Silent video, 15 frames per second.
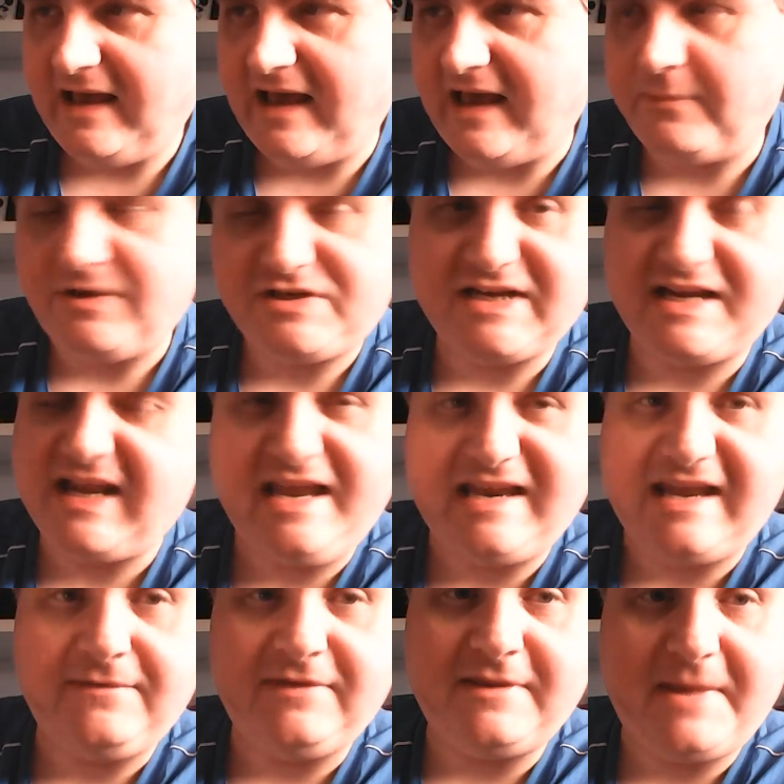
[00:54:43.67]
which again,
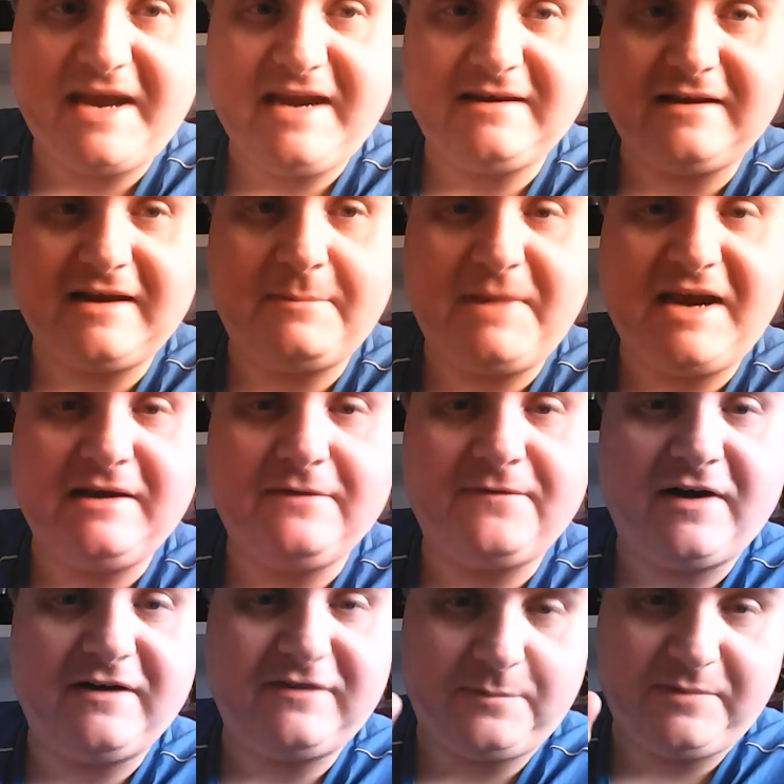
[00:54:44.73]
even a main
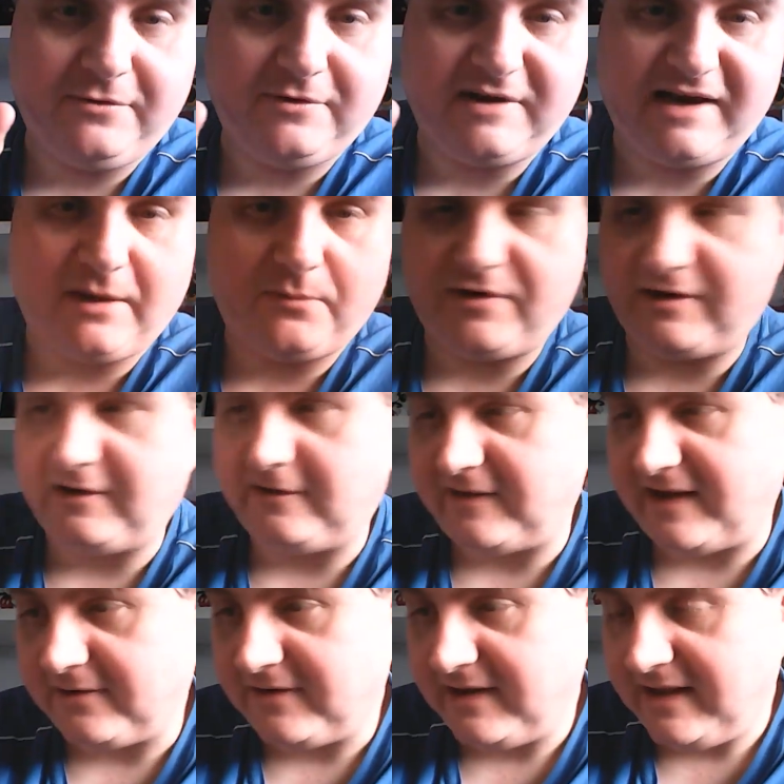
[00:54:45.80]
advisor blue can help bring this
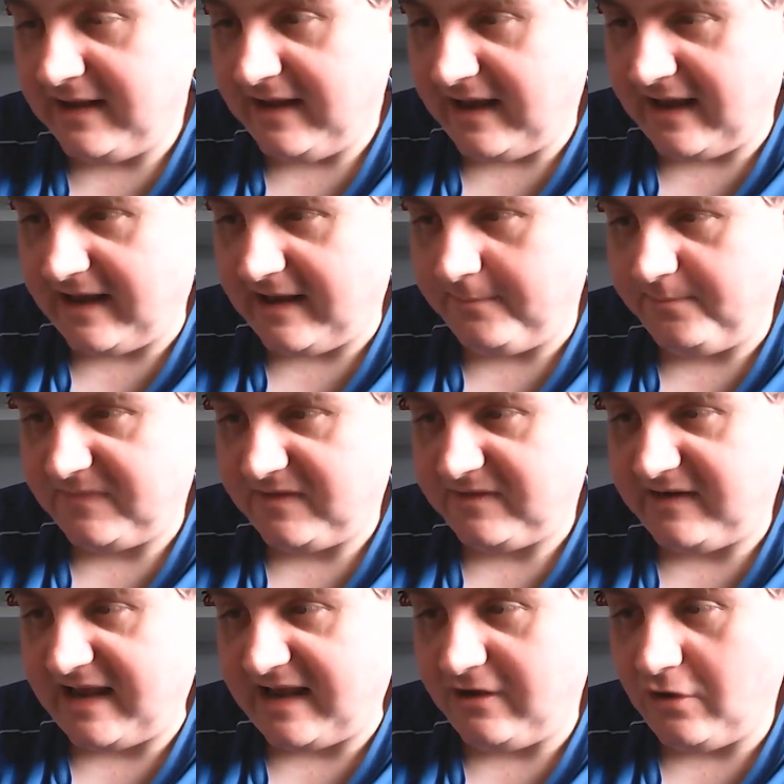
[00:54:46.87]
out. So
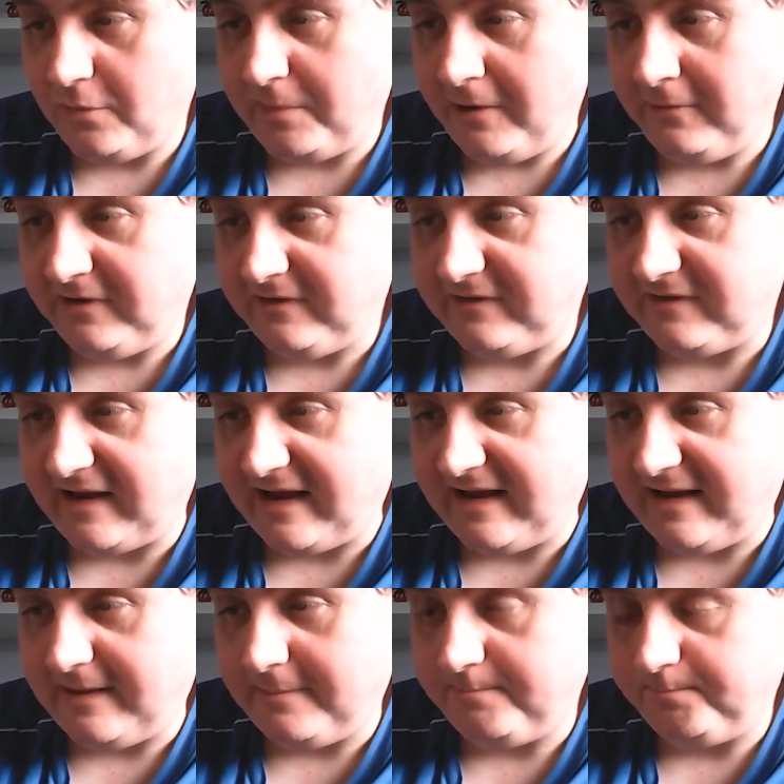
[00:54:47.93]
yeah, your opponents.
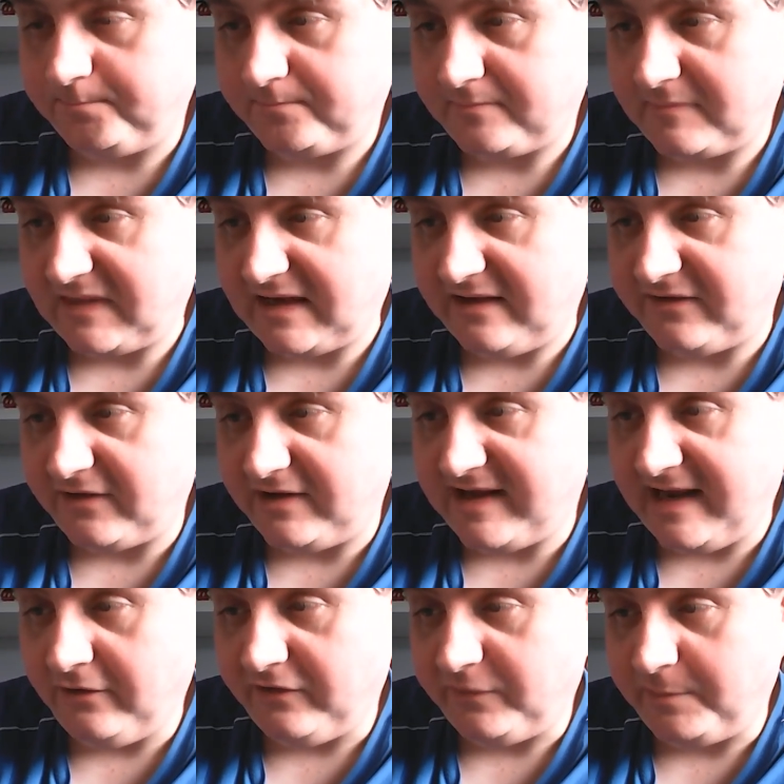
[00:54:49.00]
So you
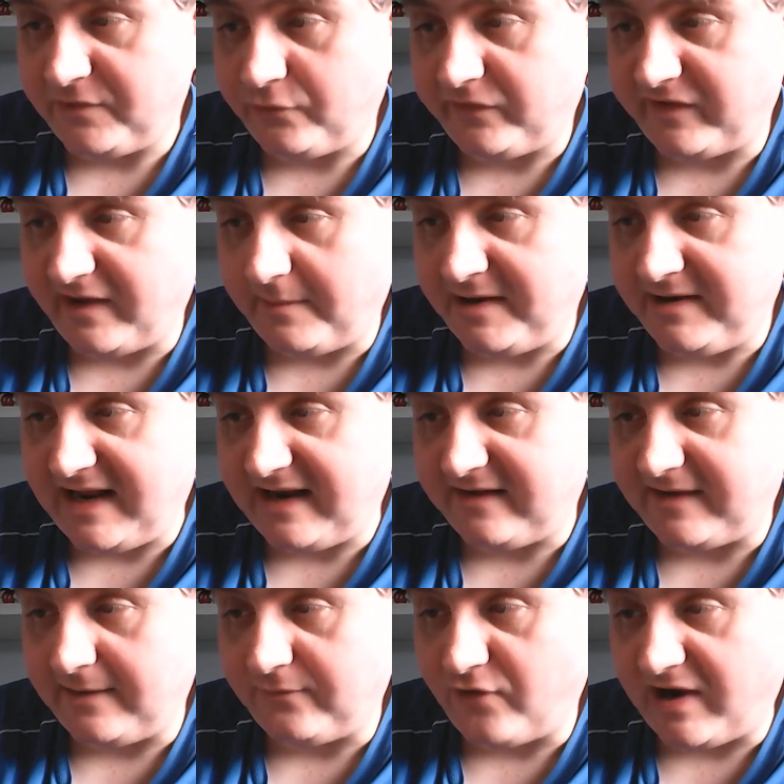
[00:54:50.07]
cannot special summon
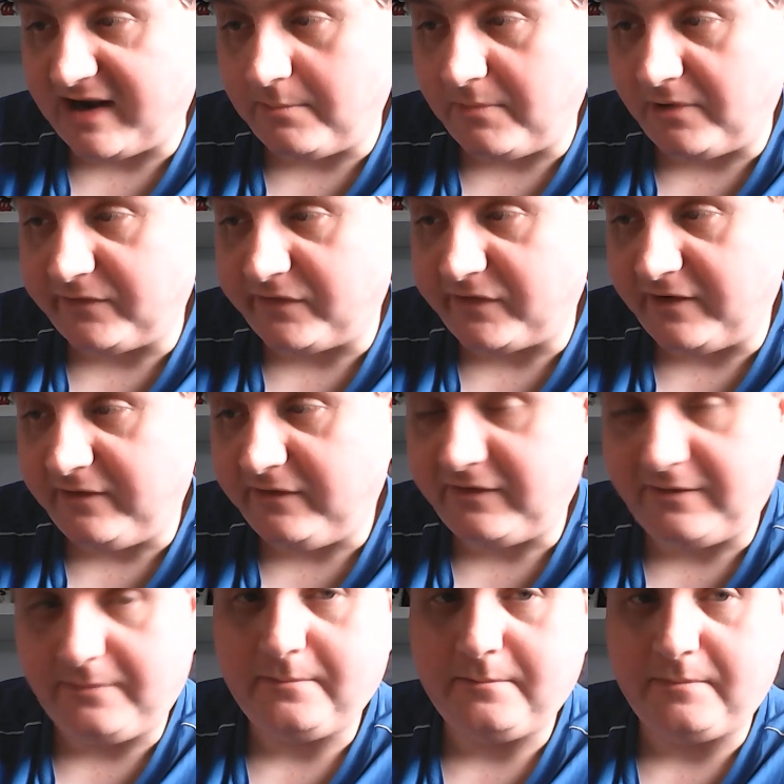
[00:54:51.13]
except dragon
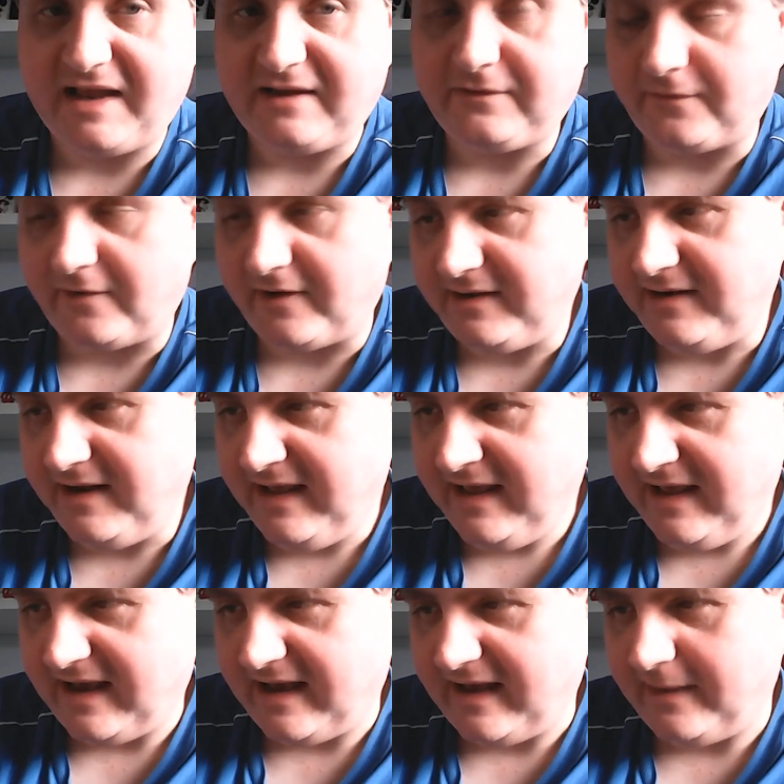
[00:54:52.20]
monsters. That's fine.
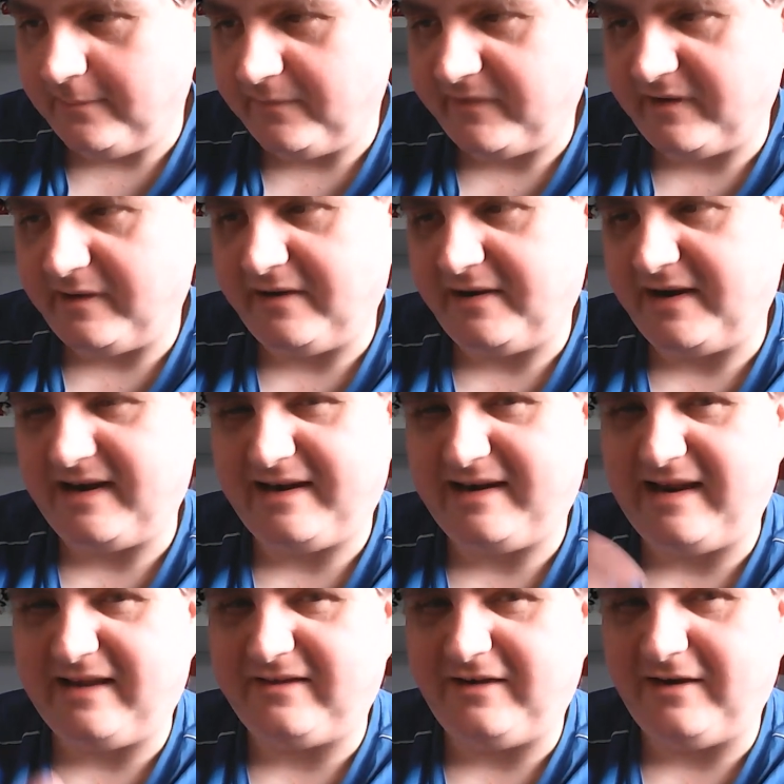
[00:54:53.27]
That
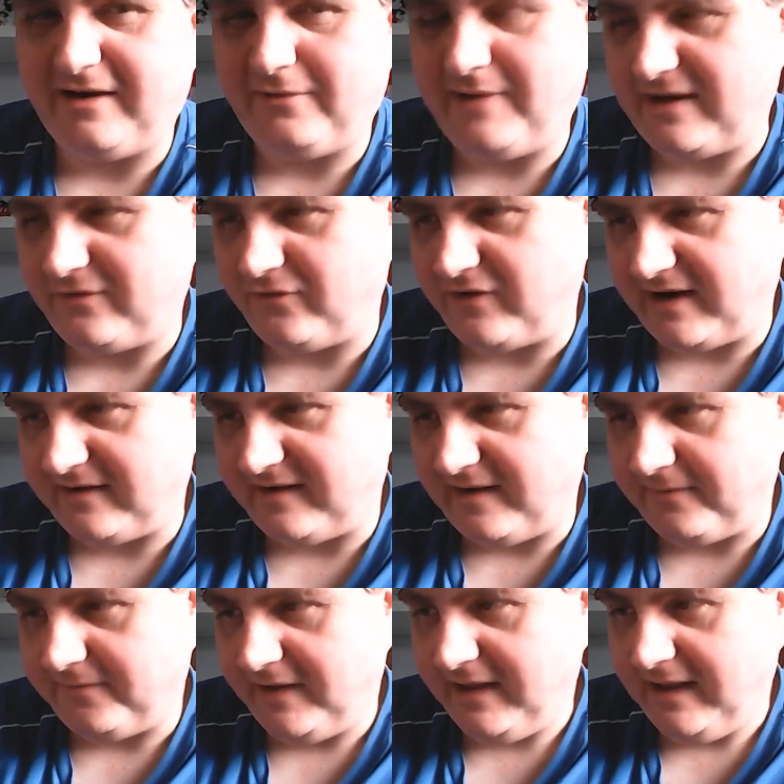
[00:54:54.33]
guess extra deck stuff.